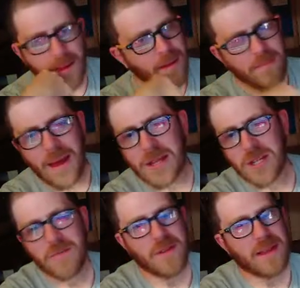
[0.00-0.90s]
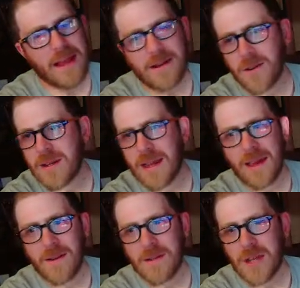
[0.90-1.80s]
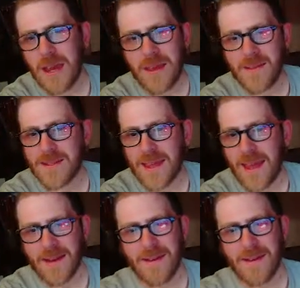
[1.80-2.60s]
Imagine if it landed on J Hills again.